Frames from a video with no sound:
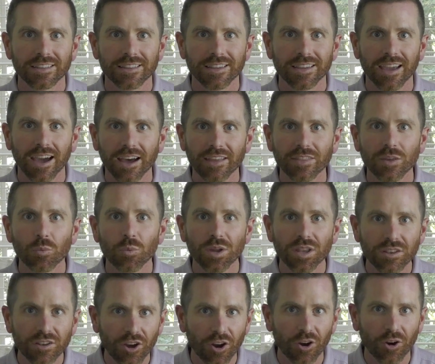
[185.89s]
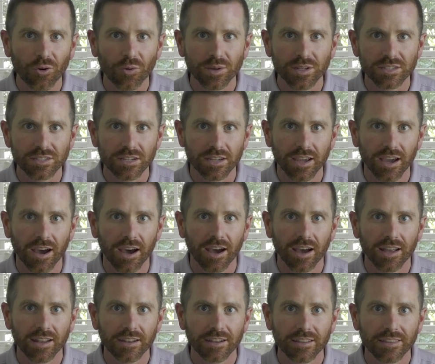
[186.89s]
The God that we know is a
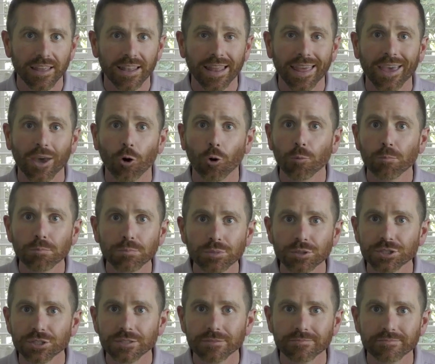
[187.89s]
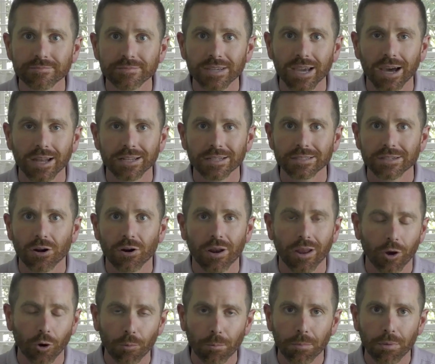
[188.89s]
God that helps. God is our
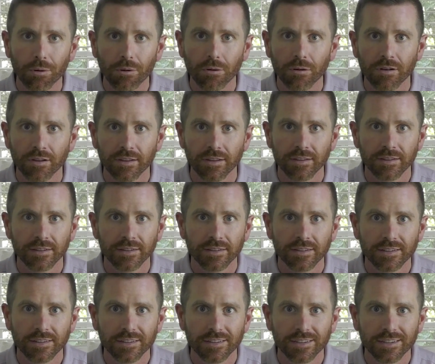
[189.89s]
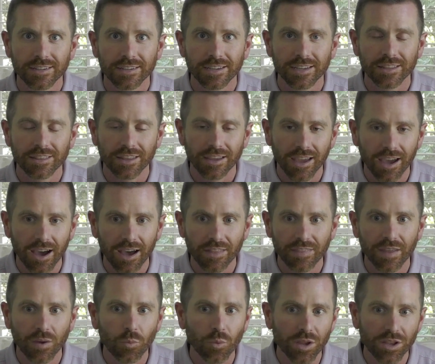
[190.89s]
helper. And the
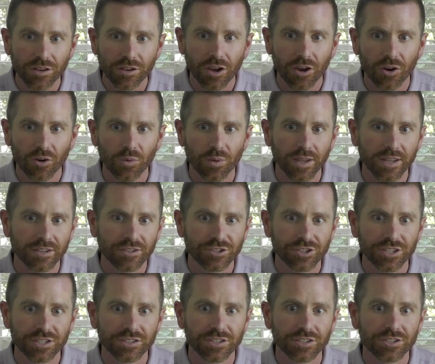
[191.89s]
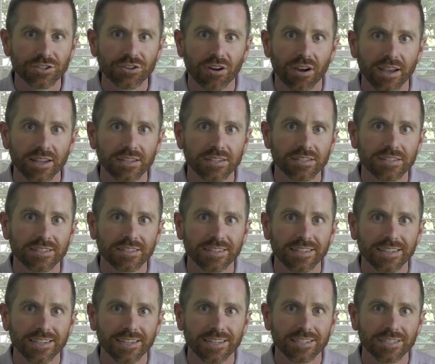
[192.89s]
God that we know in Jesus Christ
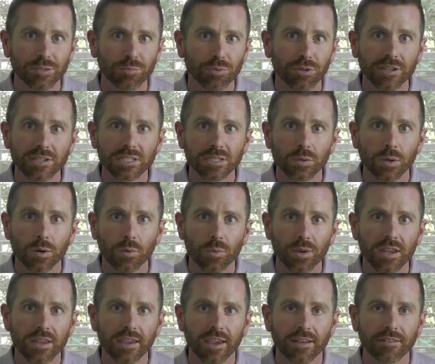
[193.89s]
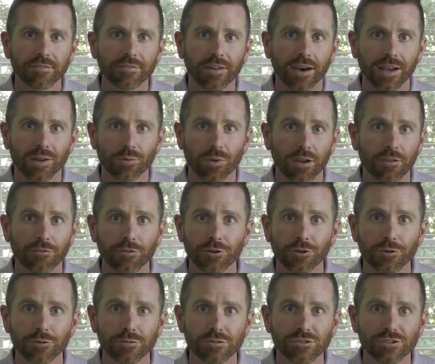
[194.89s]
is a place where we can find
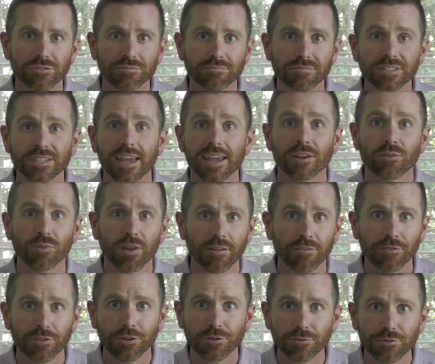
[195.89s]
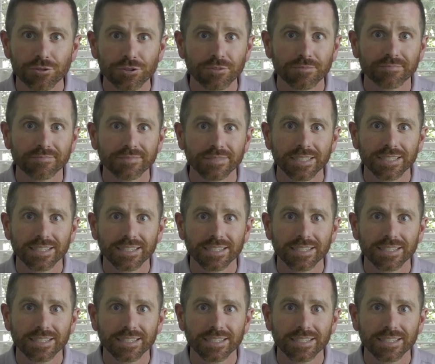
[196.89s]
refuge, take refuge.